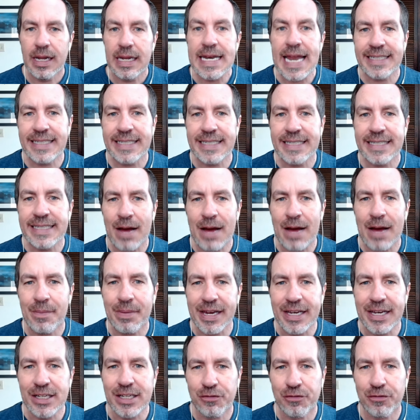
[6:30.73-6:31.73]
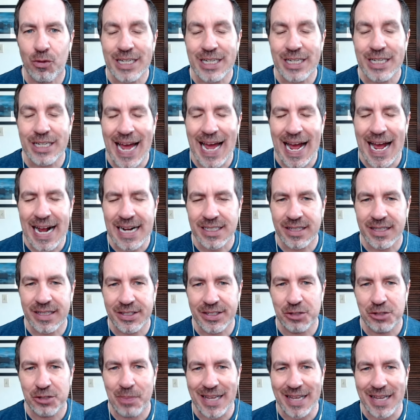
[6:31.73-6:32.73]
Next tab is for text.
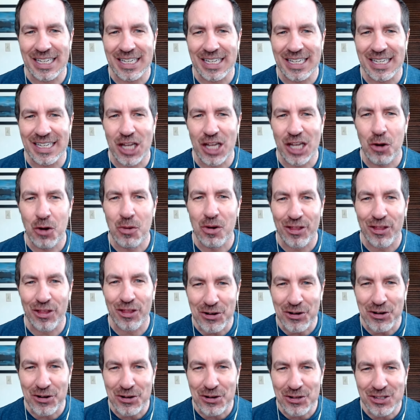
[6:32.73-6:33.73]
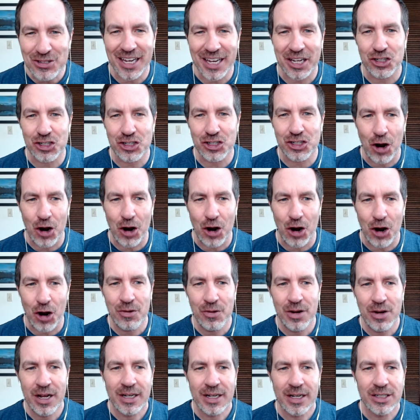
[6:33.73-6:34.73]
This is basically lower thirds that can
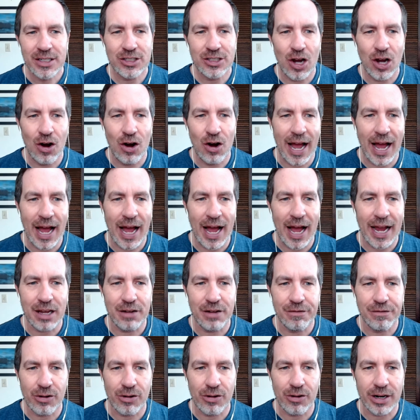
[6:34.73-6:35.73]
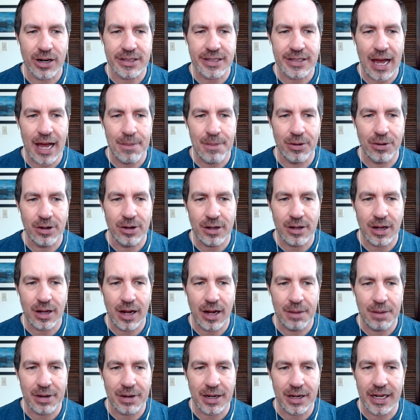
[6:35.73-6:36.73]
show. So I could, for example,
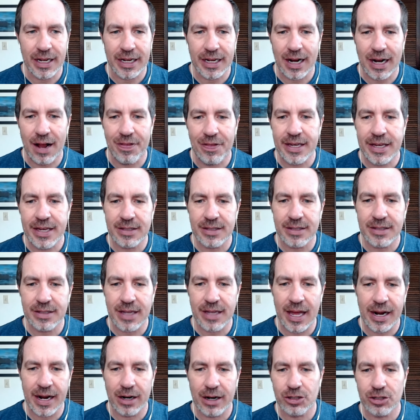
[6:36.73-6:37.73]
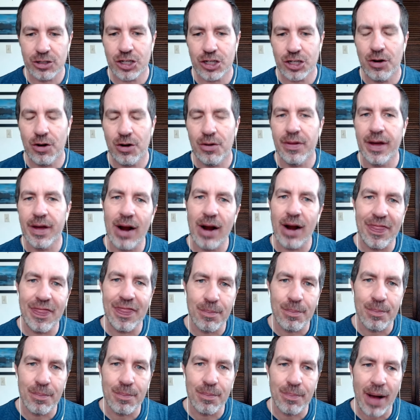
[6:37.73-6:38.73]
click on these and it'll show there
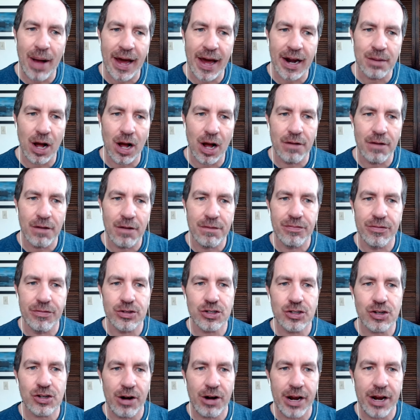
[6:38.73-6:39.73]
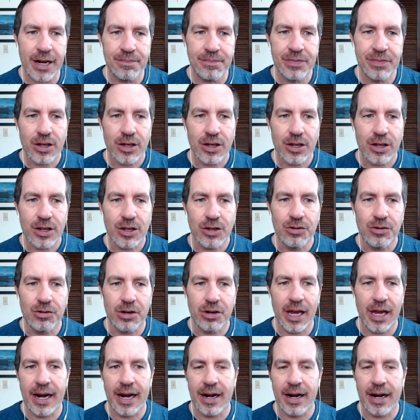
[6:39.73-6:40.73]
at the bottom of the screen. You
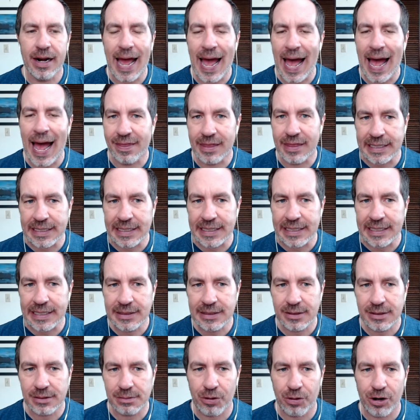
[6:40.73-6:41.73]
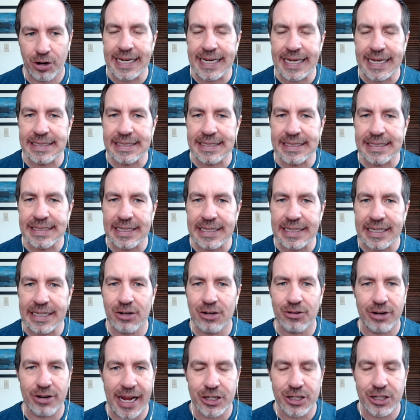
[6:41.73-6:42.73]
can add these pretty easily,
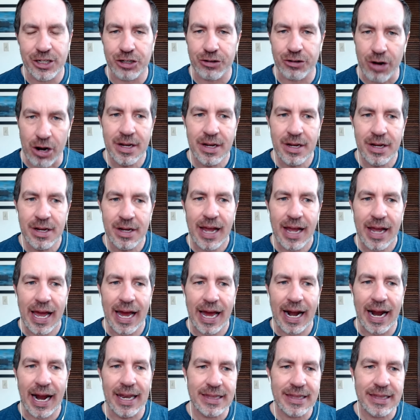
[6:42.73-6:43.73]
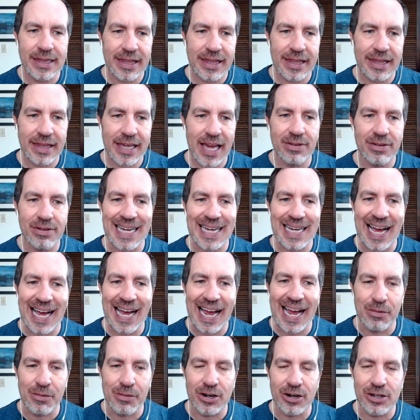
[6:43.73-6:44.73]
create your own. And I like that they have a
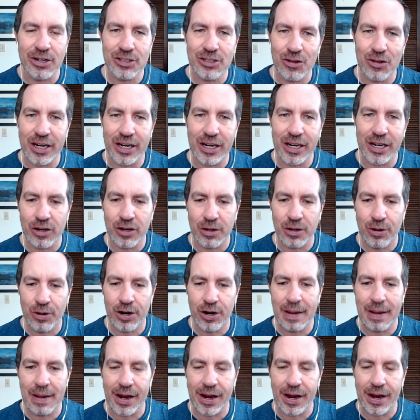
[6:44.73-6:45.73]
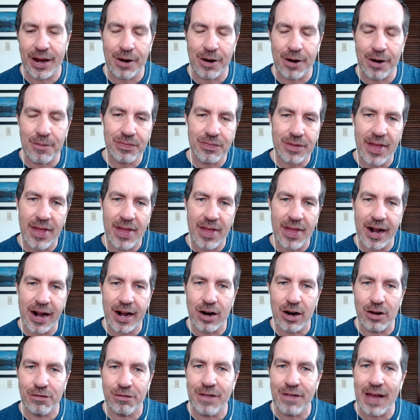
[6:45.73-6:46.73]
timer so that you can put it up there and then
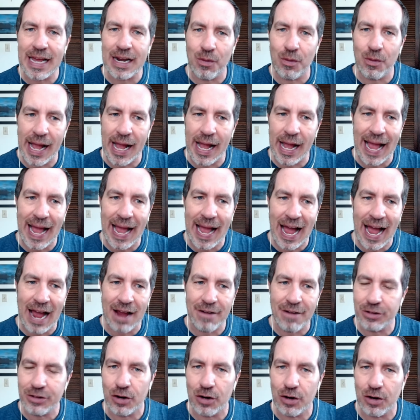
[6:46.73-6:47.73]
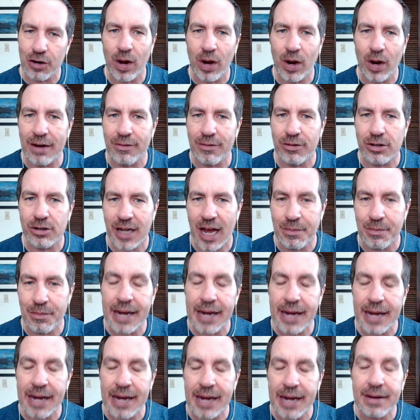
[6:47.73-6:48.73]
it'll fade away after whatever time
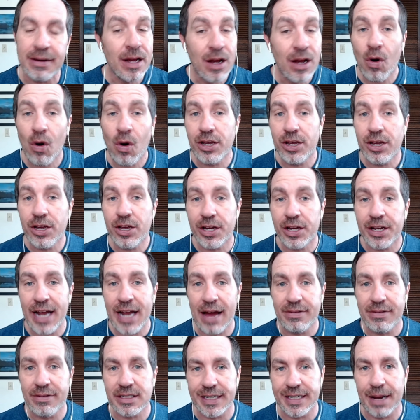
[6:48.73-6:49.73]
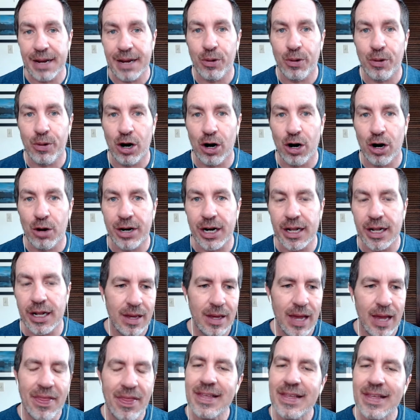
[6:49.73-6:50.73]
you set, or you can have it stay up there permanently.
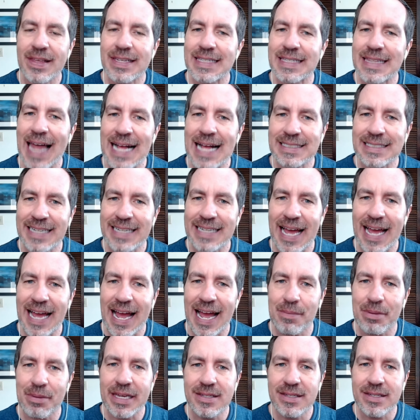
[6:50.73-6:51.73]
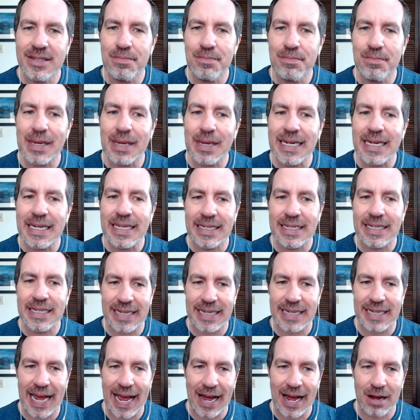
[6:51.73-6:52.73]
And then this last tab is the media
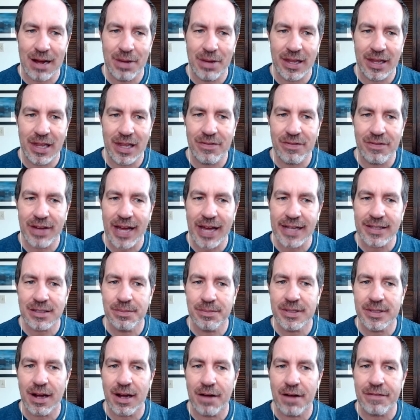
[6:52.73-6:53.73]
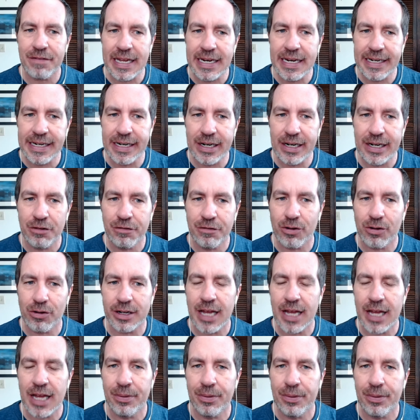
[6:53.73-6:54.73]
tab, and they've got some stuff in here. For
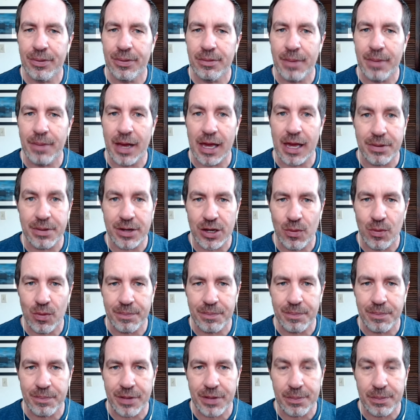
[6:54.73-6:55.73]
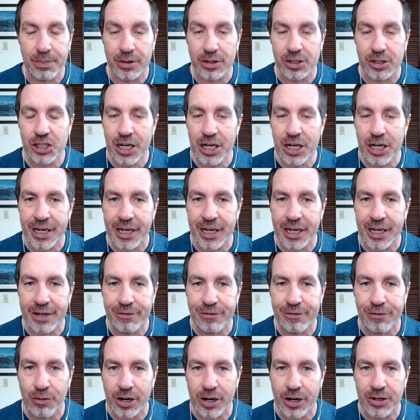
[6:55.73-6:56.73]
example, maybe you want people cheering
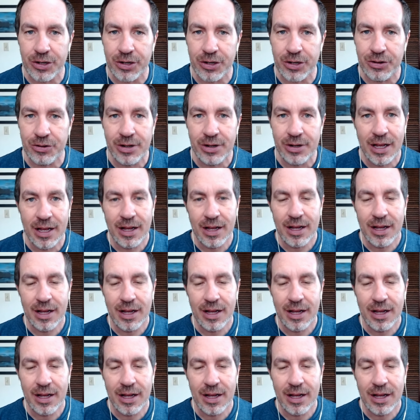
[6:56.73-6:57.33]
for you.